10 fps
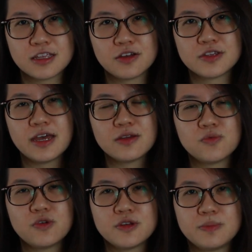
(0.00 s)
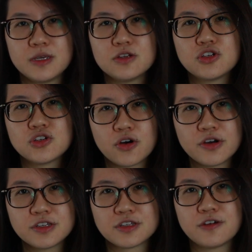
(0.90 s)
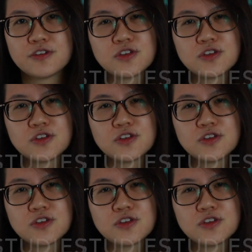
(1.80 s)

Now that would be the choice of